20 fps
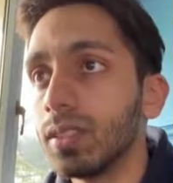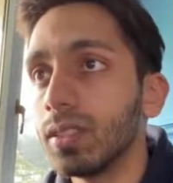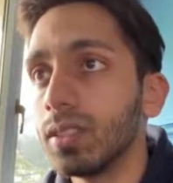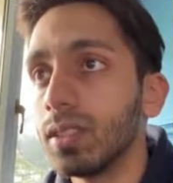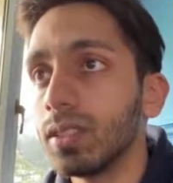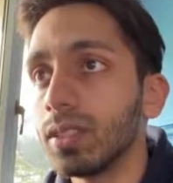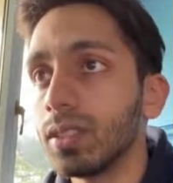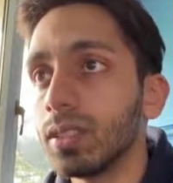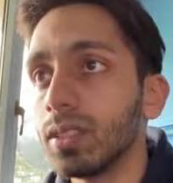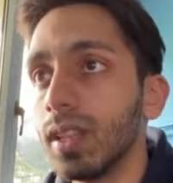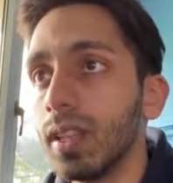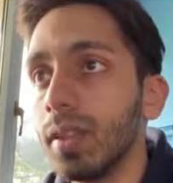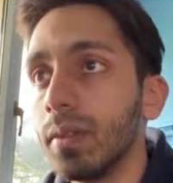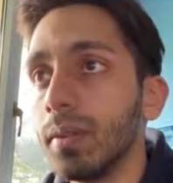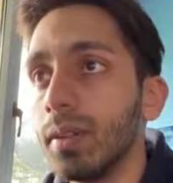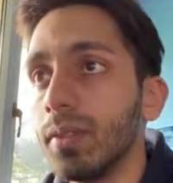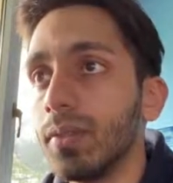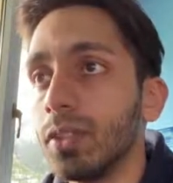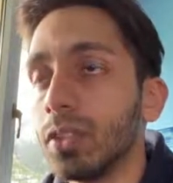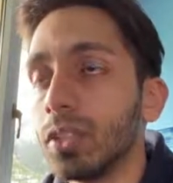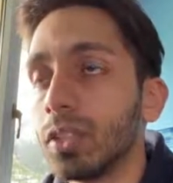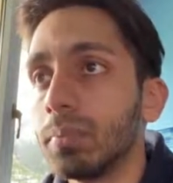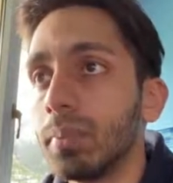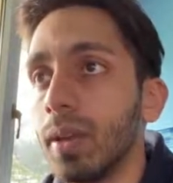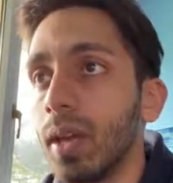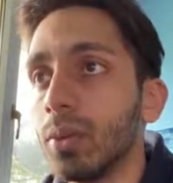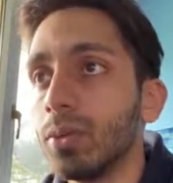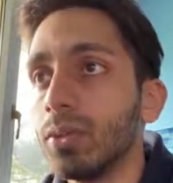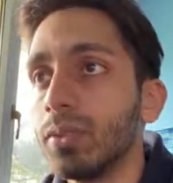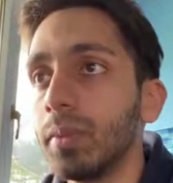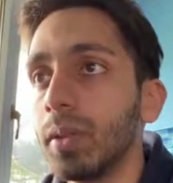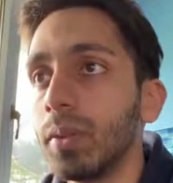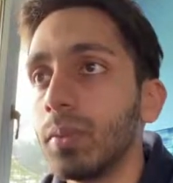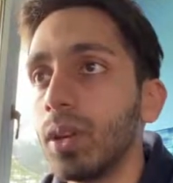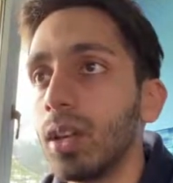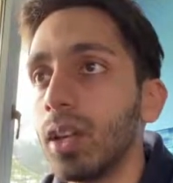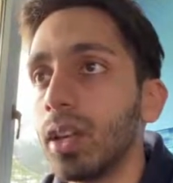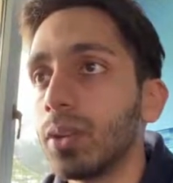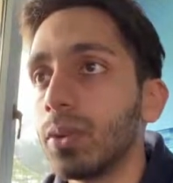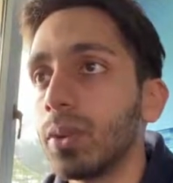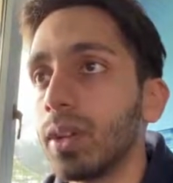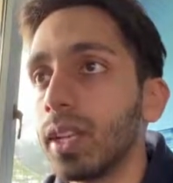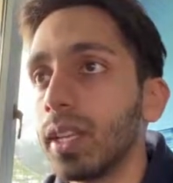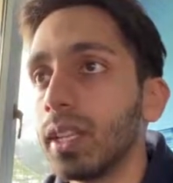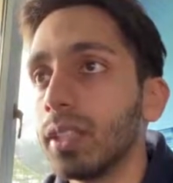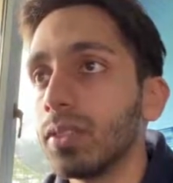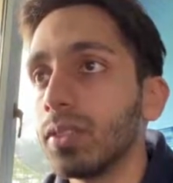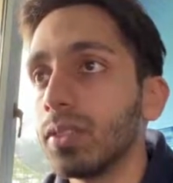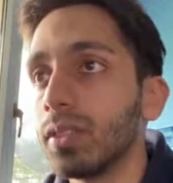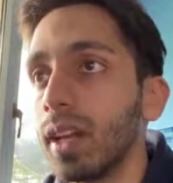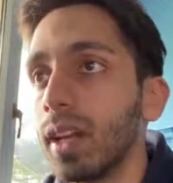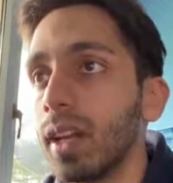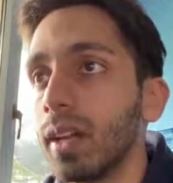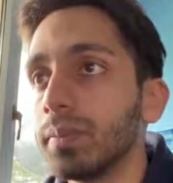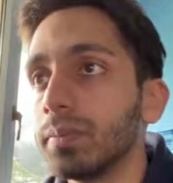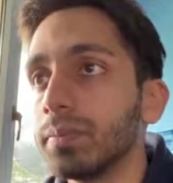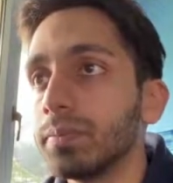So if you just bear with me while I quickly do that.